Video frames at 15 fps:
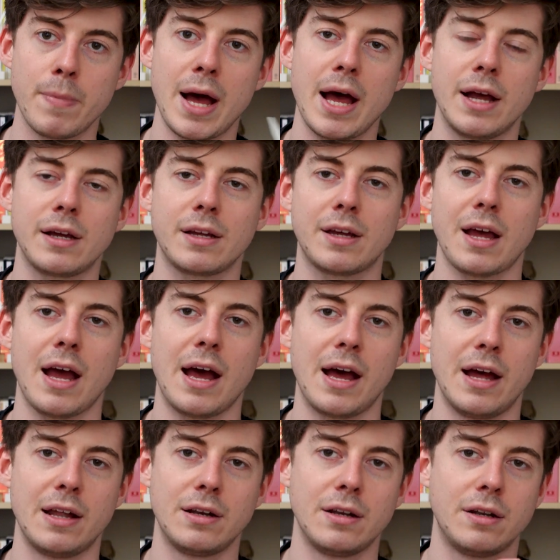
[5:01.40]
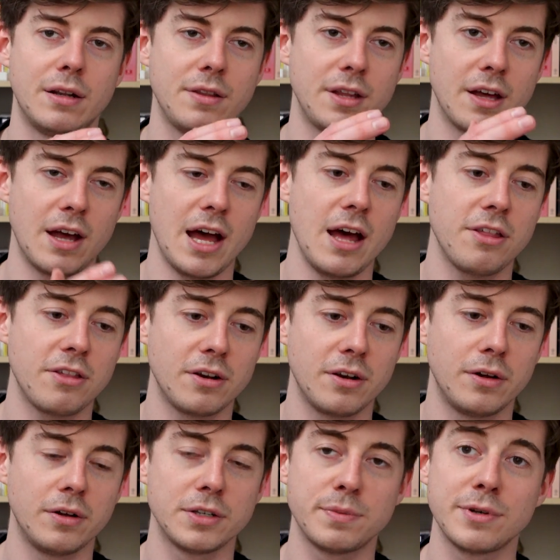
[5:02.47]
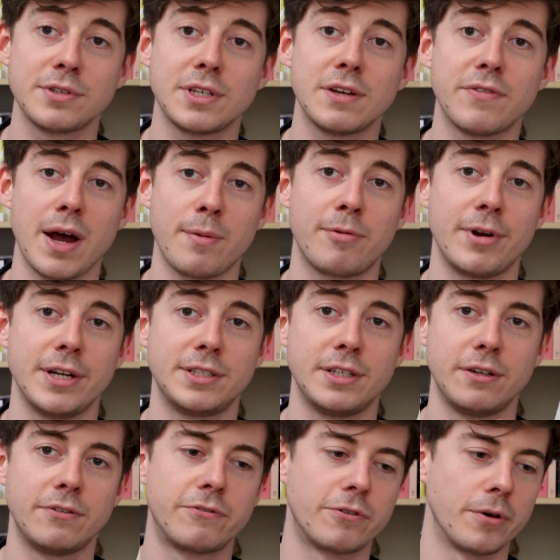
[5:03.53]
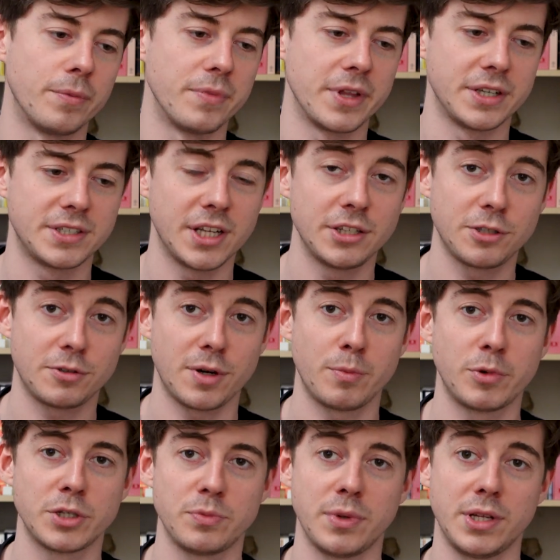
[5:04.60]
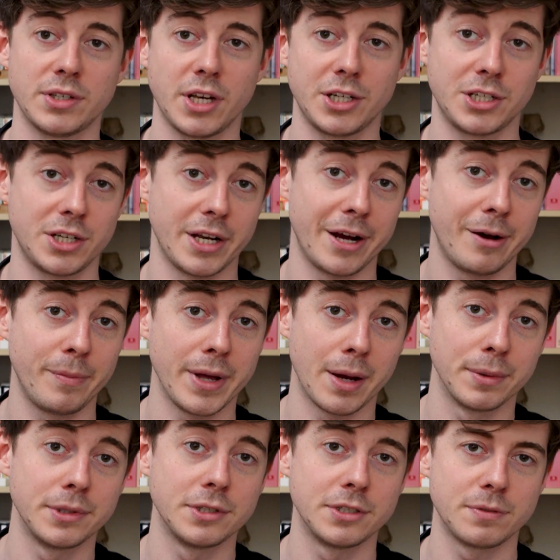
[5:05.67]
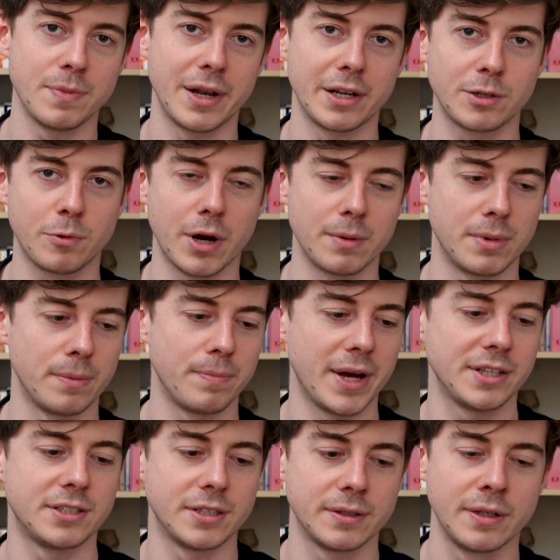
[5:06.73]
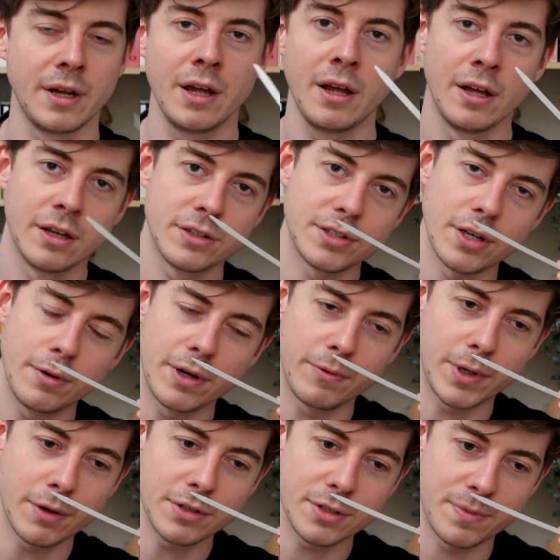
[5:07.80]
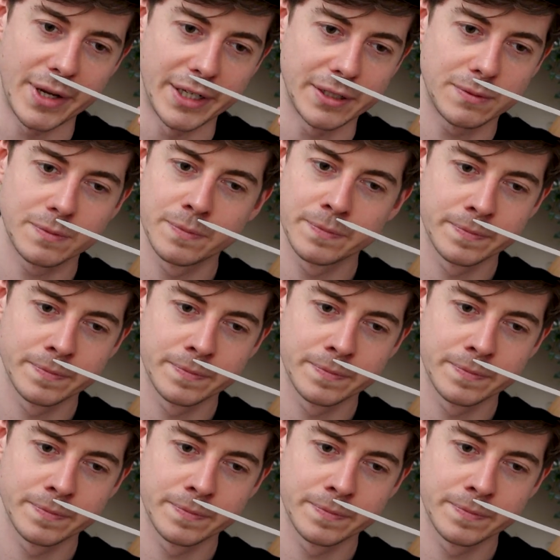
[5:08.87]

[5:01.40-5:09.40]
back and the ethanol has mostly evaporated from the scent strip, which means I should now be able to smell it quite a bit better. So if we go and smell it.